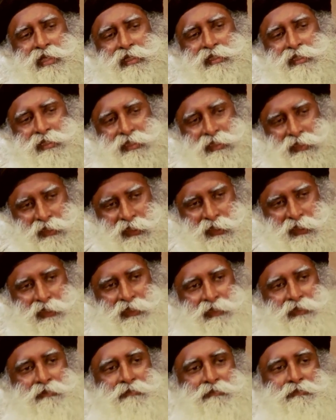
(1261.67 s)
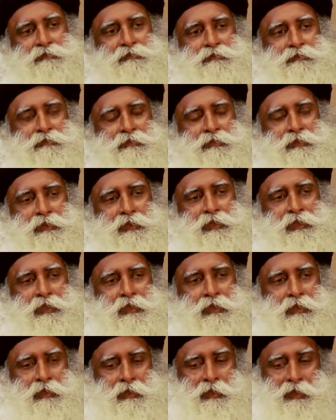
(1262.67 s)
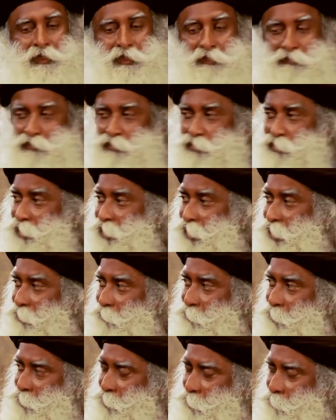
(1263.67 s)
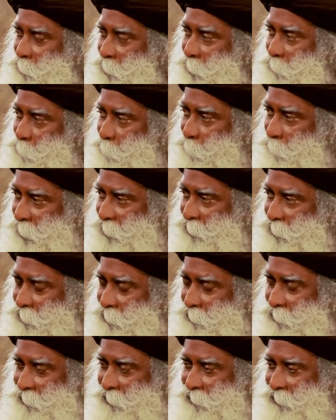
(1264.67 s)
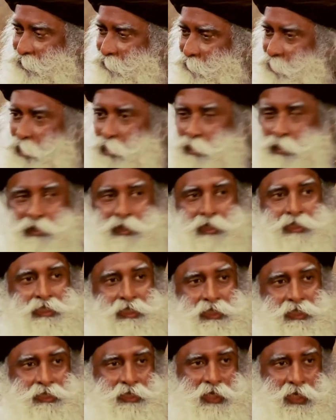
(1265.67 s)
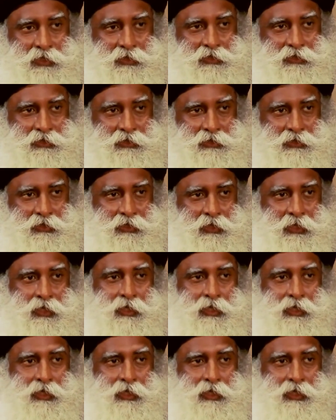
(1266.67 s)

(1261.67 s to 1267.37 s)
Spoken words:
is ecstasy. If your surroundings become pleasant, we call that success.